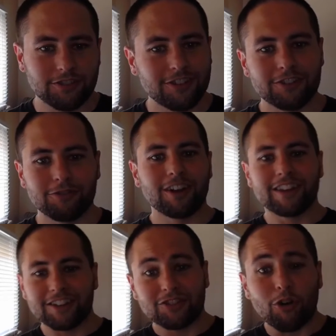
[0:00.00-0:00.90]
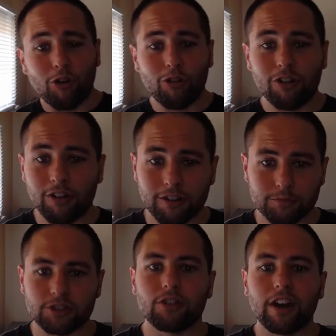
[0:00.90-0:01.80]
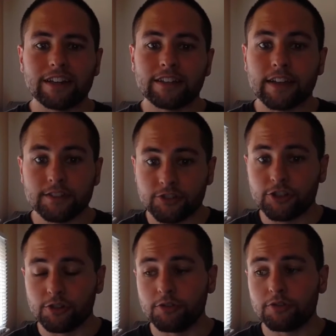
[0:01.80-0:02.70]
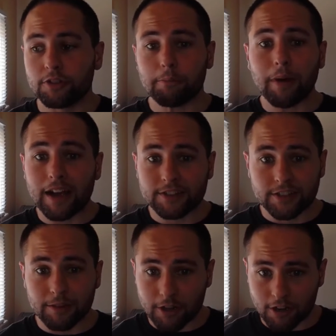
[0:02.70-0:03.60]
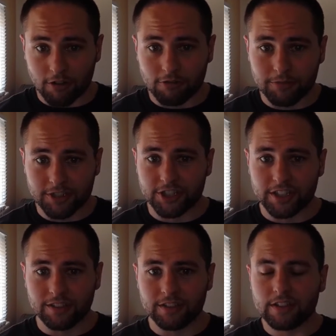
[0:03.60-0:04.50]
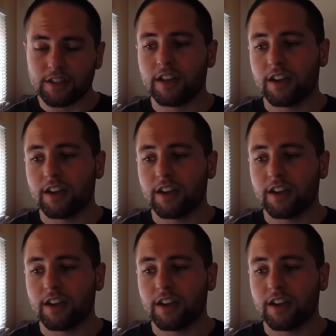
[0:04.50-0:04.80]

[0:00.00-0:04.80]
you want to hit the whole arm, so I did do the bicep curl machine.